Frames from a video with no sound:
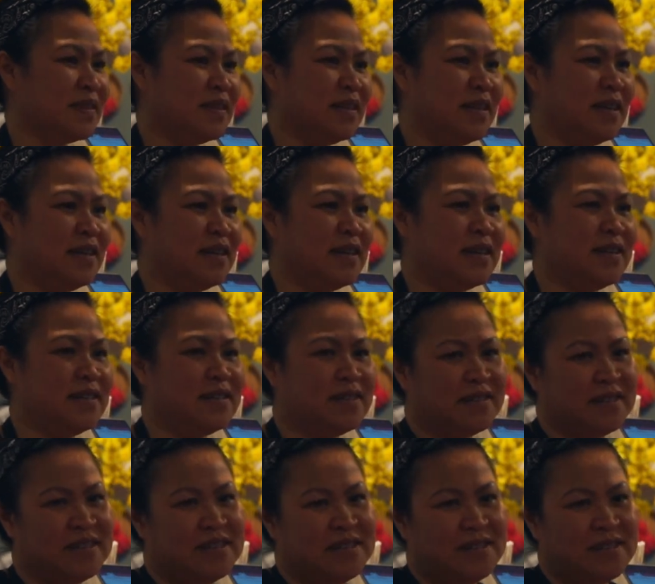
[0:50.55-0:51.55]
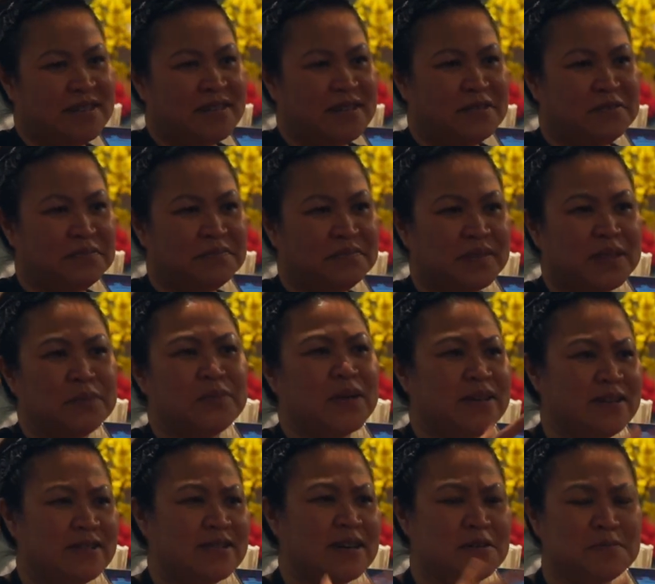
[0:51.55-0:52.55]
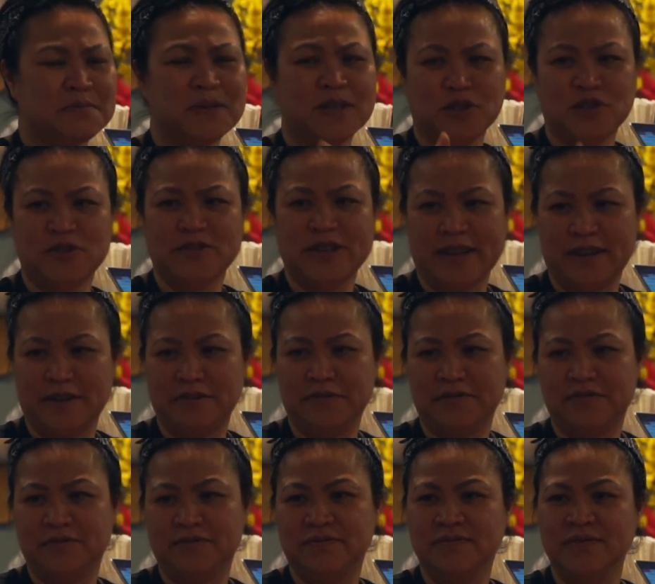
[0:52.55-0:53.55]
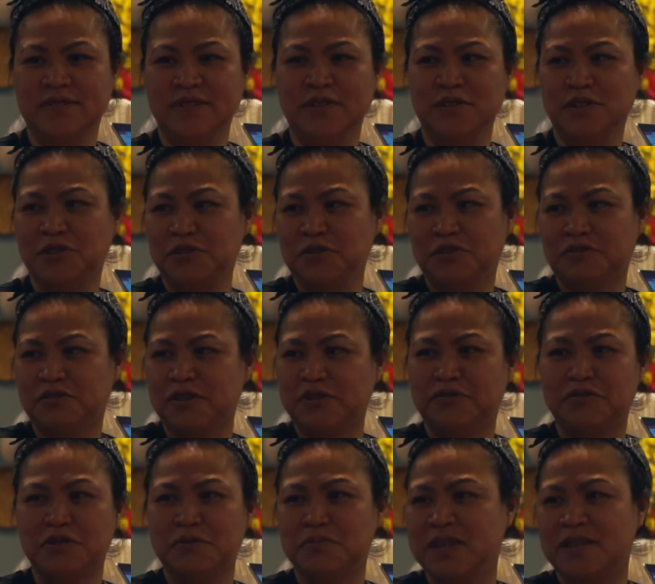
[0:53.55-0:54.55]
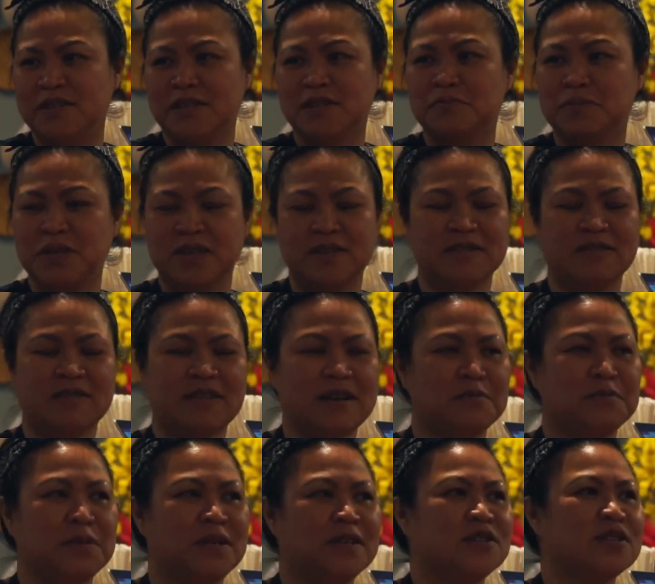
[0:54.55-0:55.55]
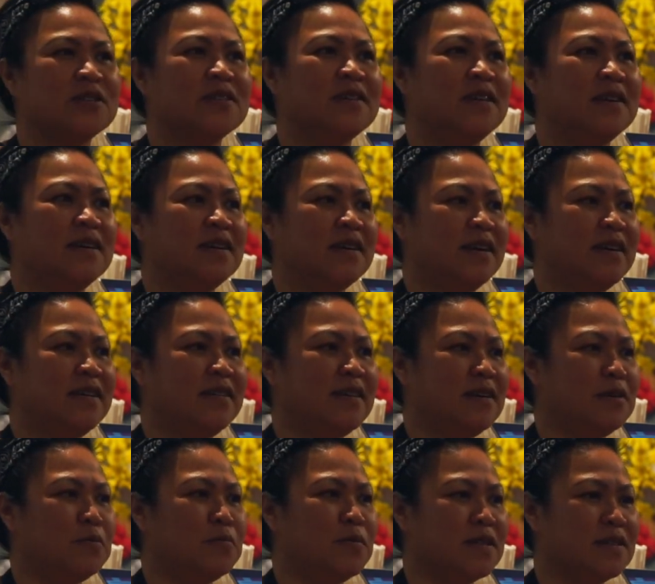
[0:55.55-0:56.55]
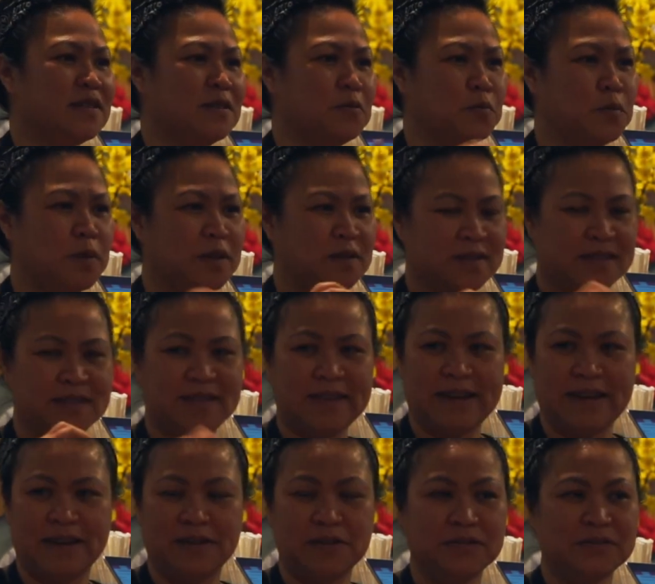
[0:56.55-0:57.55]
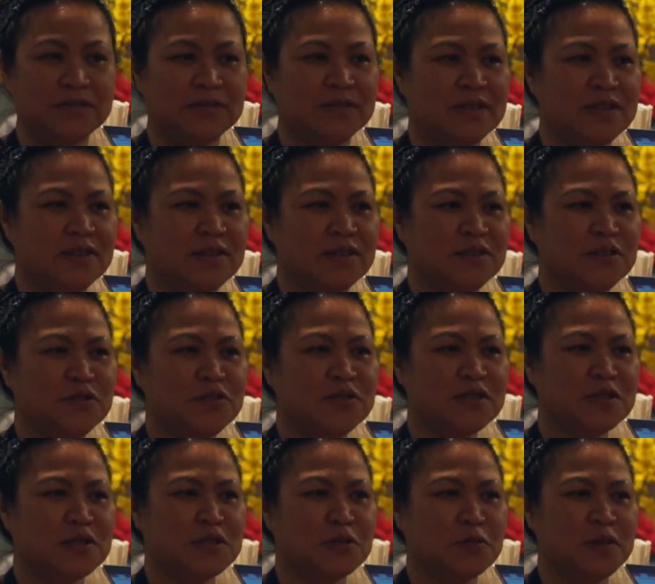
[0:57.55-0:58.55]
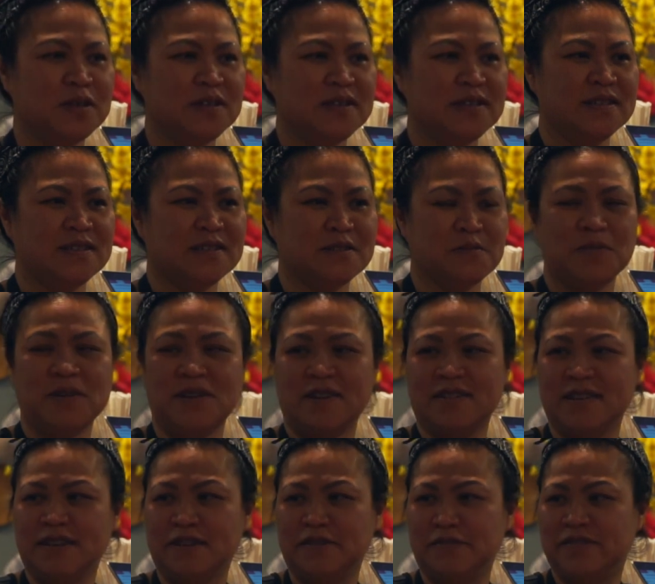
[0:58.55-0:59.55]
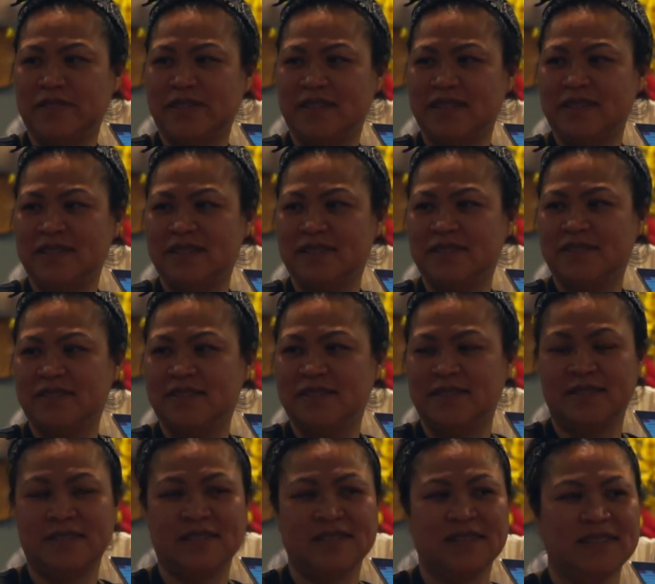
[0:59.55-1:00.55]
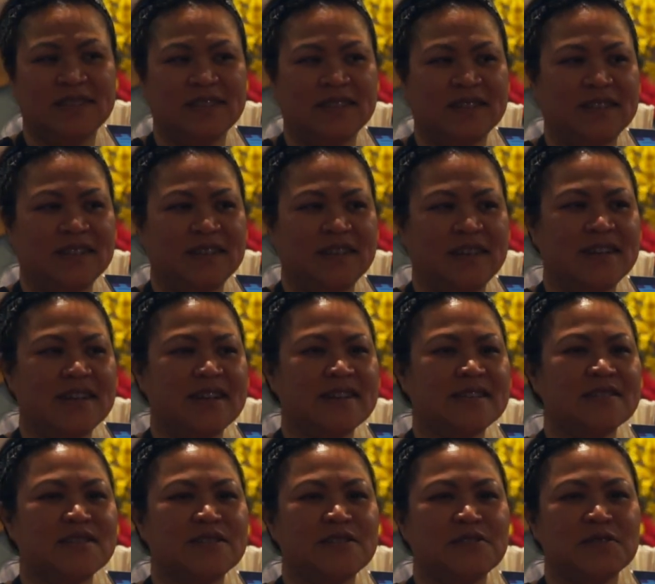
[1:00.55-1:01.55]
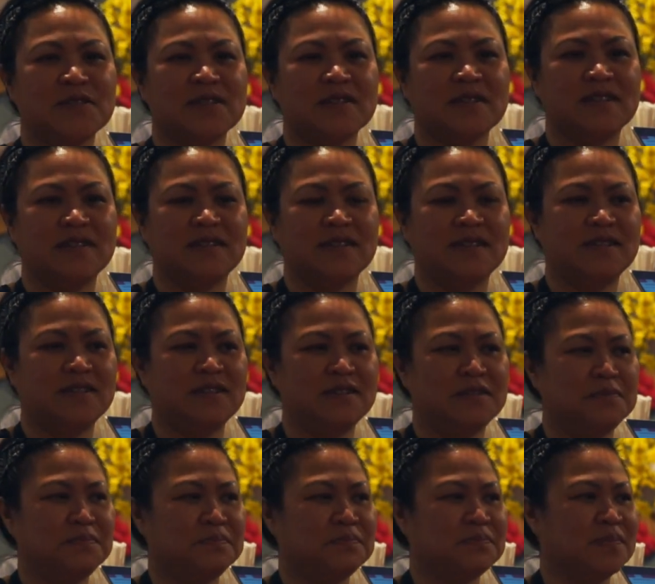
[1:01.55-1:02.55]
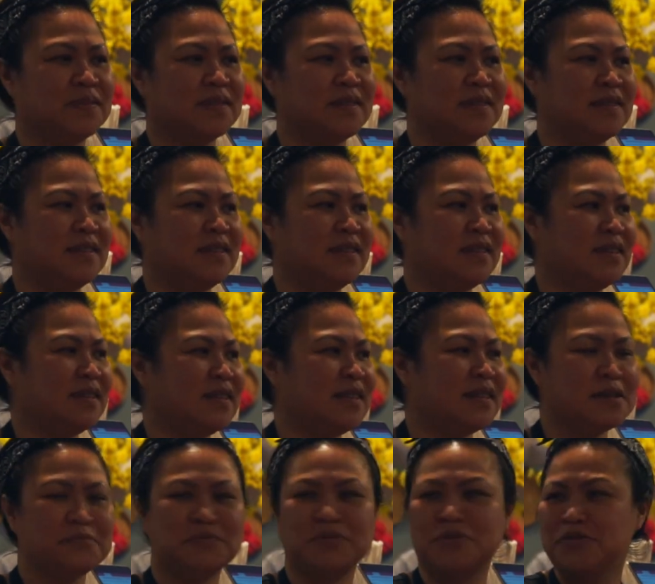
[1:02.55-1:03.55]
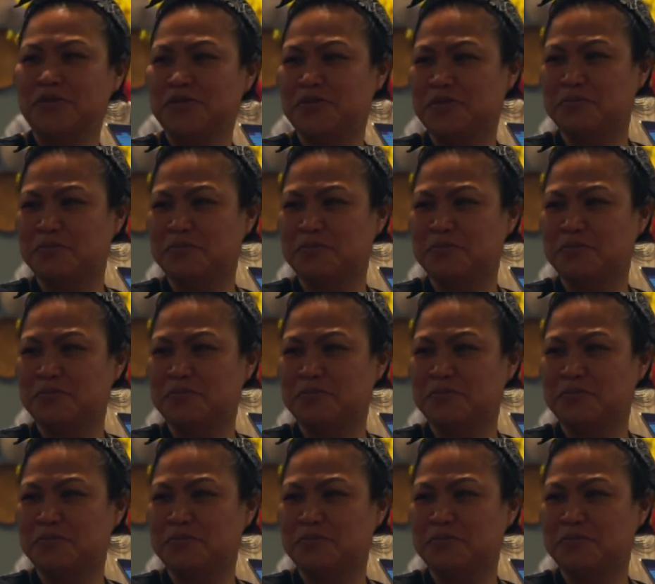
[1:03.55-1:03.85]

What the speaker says: And I heat it up depending on how much you have. 2, 3, 4 minutes depending on how much. And then once it wilts down, you just squeeze the water out of it. And I just use like a produce